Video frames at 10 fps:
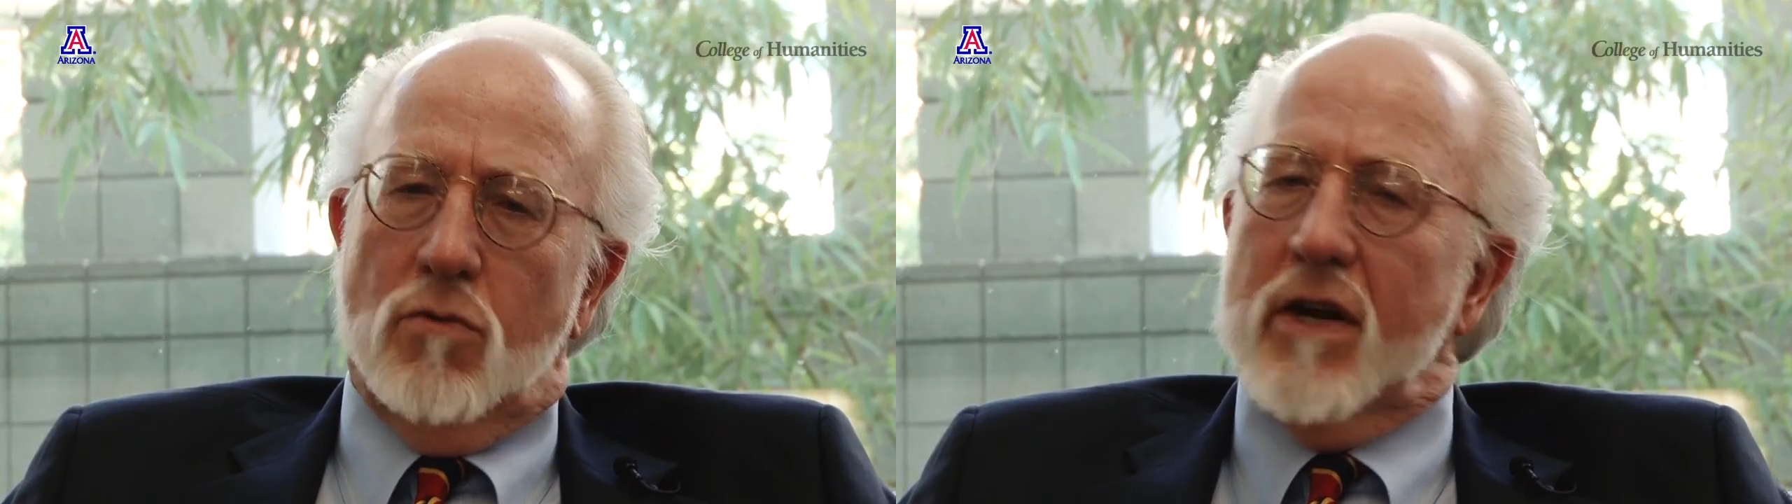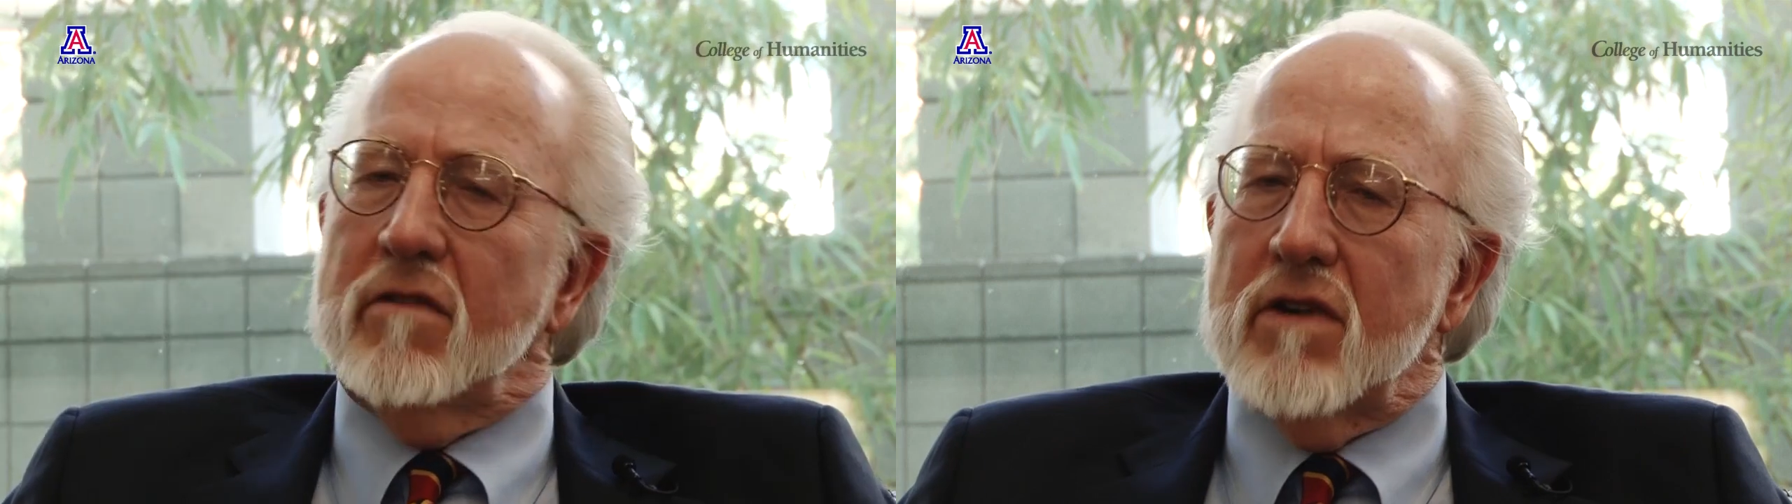
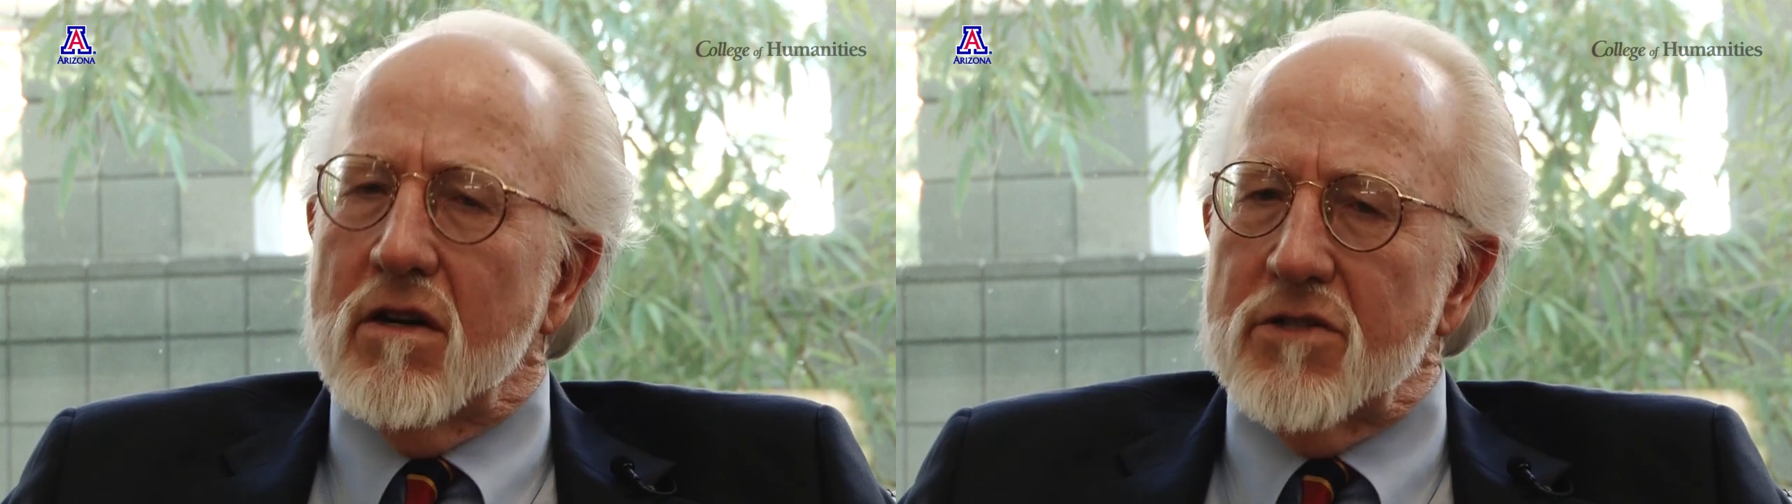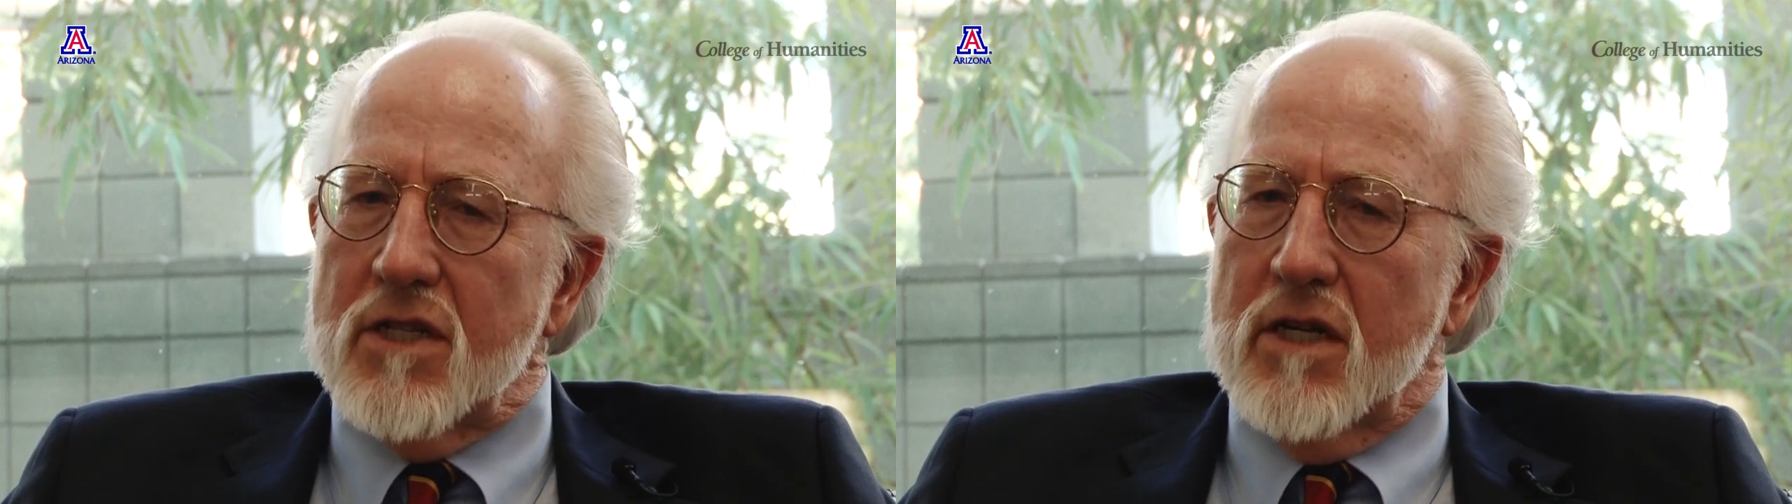Whatever
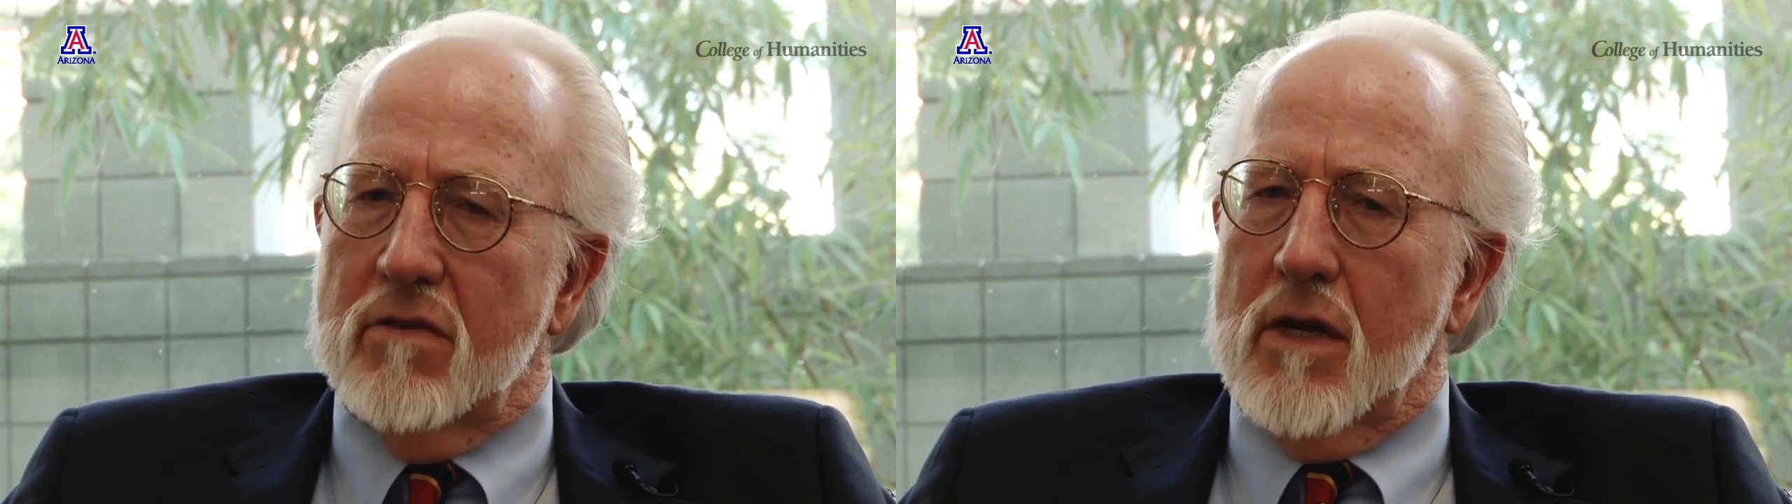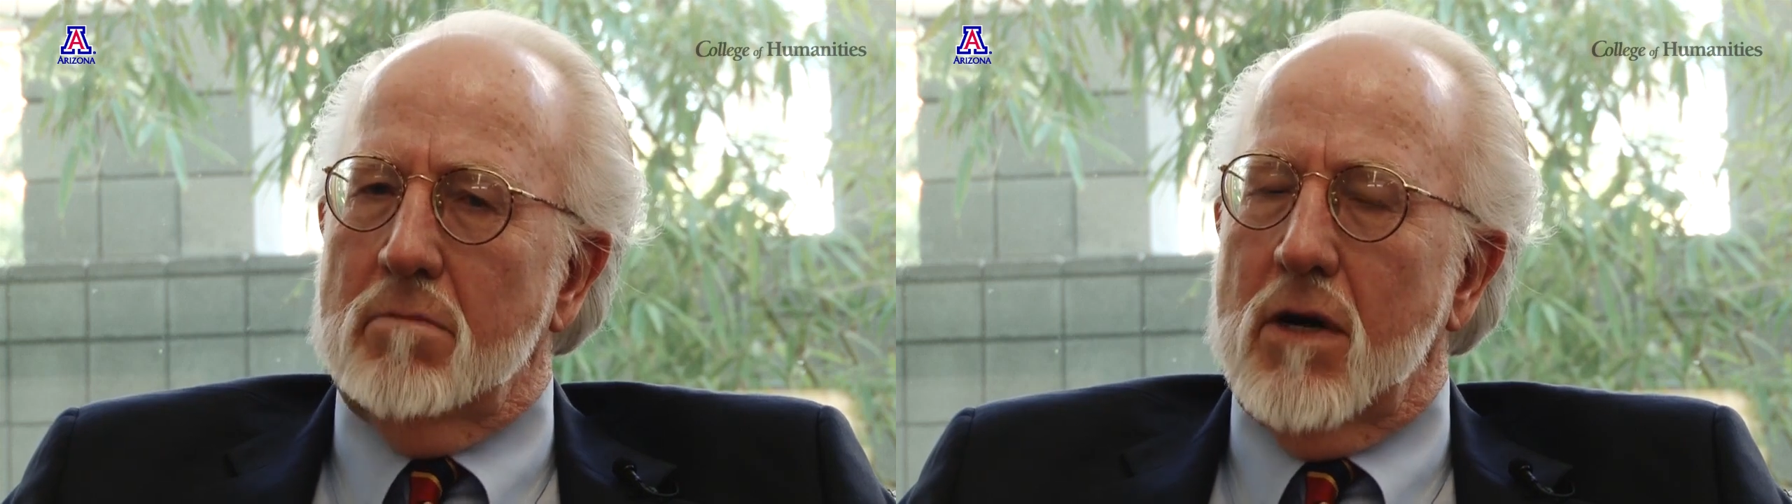else
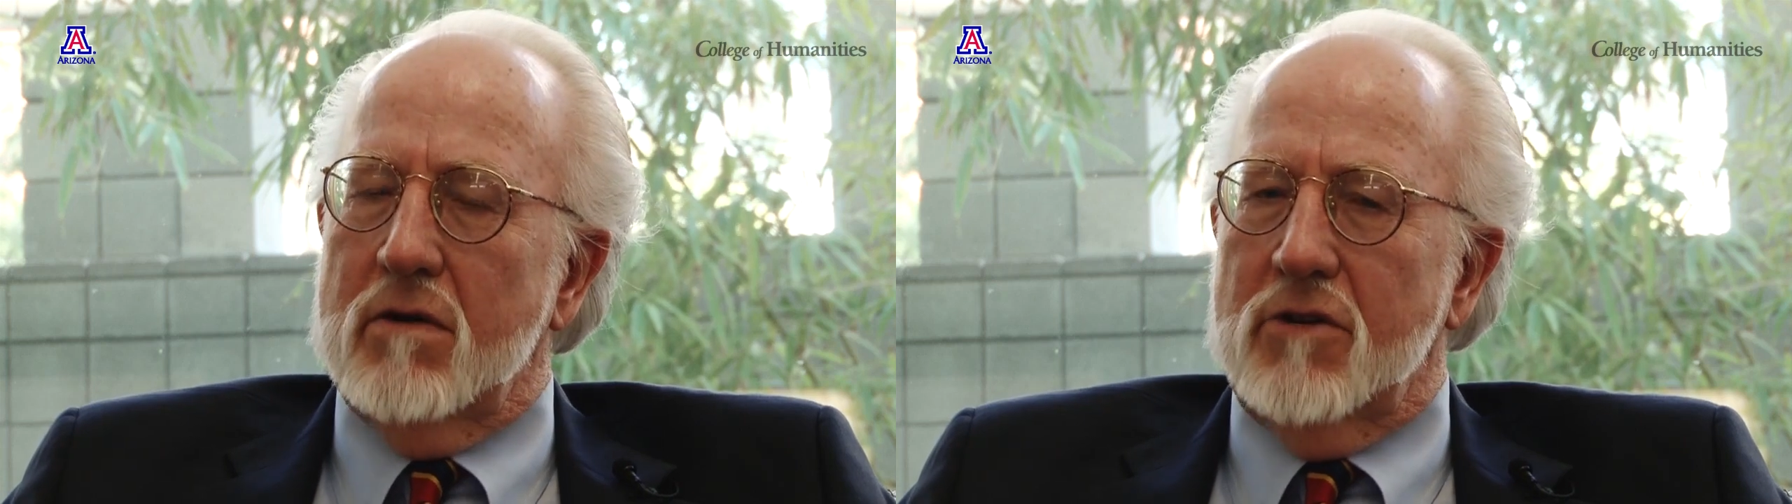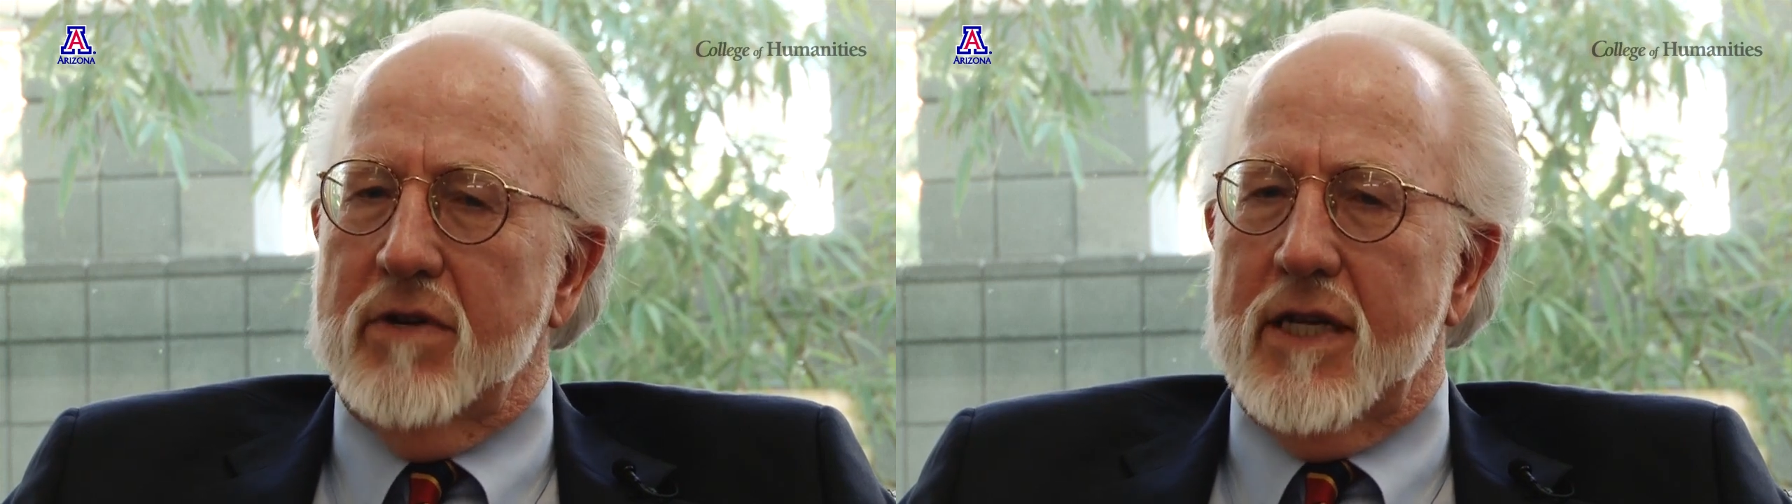lyric
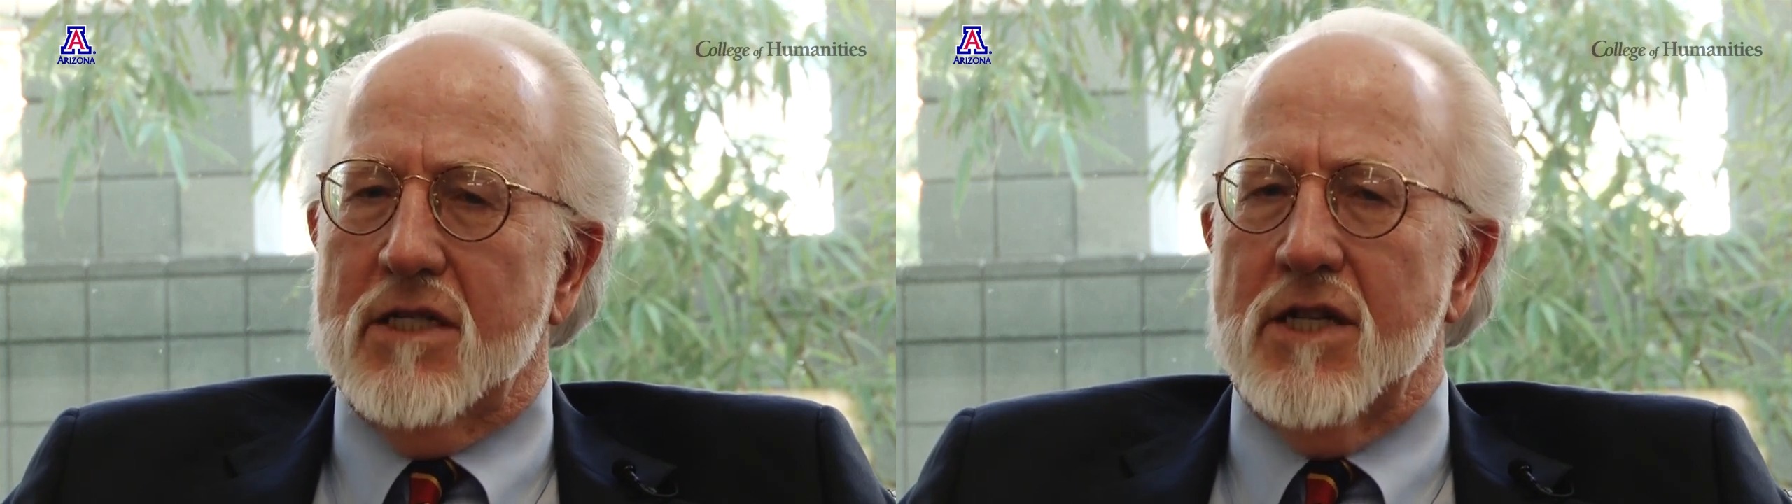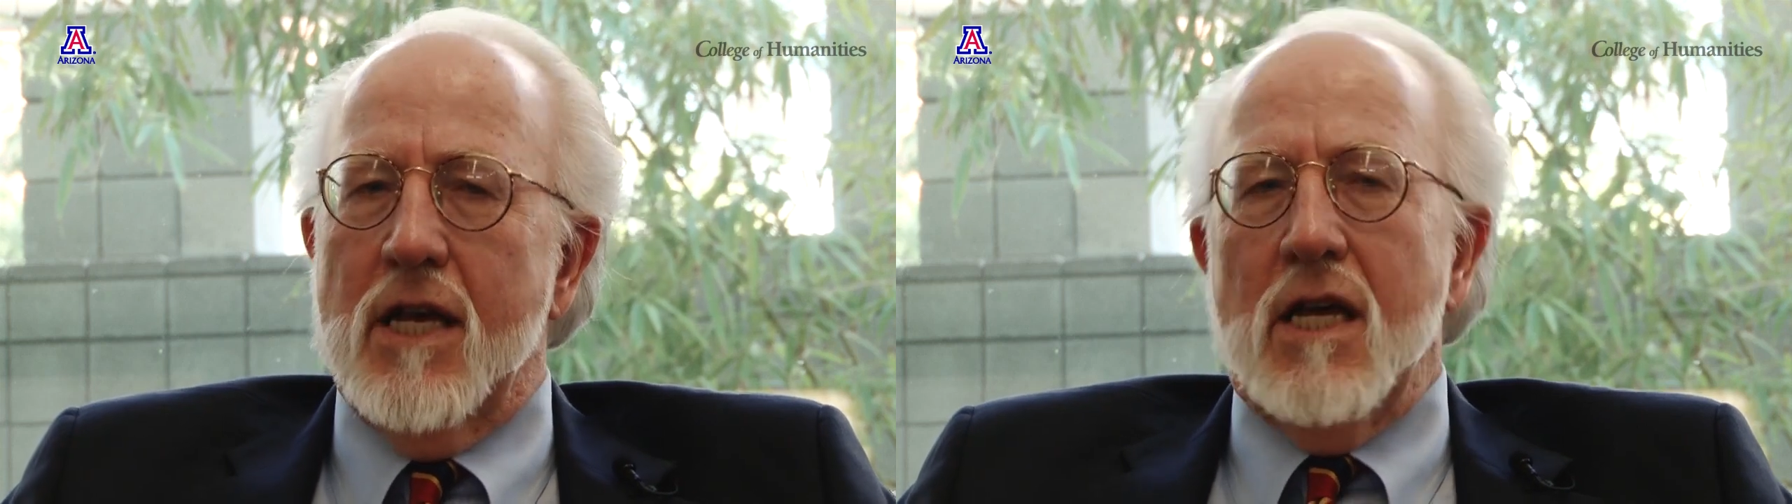poetry is,